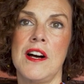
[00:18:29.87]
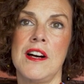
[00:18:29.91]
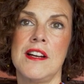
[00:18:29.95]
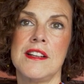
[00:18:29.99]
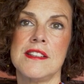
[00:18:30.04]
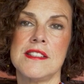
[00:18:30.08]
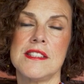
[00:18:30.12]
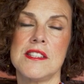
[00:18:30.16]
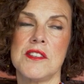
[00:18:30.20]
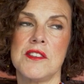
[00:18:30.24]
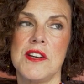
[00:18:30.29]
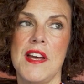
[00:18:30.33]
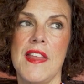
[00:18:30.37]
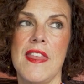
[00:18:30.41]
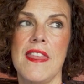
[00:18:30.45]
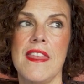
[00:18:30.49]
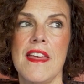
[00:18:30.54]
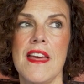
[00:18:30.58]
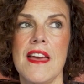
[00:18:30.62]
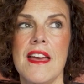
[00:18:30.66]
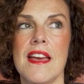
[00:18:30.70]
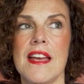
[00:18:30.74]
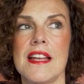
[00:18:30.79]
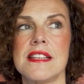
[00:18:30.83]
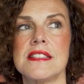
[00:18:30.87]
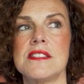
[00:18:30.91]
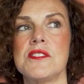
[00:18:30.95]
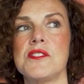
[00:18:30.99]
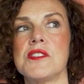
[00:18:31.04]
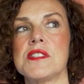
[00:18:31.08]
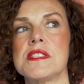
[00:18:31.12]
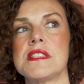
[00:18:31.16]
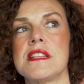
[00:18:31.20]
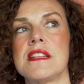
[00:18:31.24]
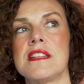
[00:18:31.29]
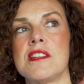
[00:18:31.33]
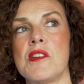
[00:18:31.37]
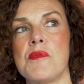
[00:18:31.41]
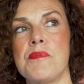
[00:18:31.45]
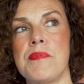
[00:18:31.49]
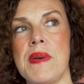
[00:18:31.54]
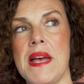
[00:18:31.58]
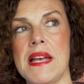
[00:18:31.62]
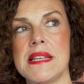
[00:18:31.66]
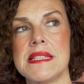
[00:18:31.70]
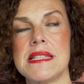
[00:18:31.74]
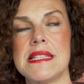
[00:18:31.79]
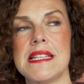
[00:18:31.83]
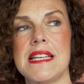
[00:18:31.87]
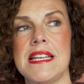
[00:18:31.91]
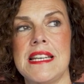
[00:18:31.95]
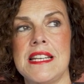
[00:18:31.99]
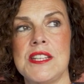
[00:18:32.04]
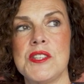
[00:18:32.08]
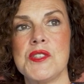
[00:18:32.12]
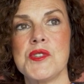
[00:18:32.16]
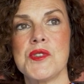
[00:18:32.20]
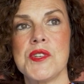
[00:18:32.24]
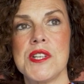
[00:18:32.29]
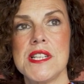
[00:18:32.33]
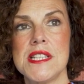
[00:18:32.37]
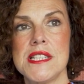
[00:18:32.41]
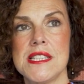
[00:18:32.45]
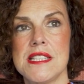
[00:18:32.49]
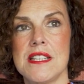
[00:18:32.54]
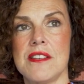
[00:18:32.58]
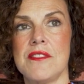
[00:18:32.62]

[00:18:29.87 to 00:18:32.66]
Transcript: So I think it's just in the best interest of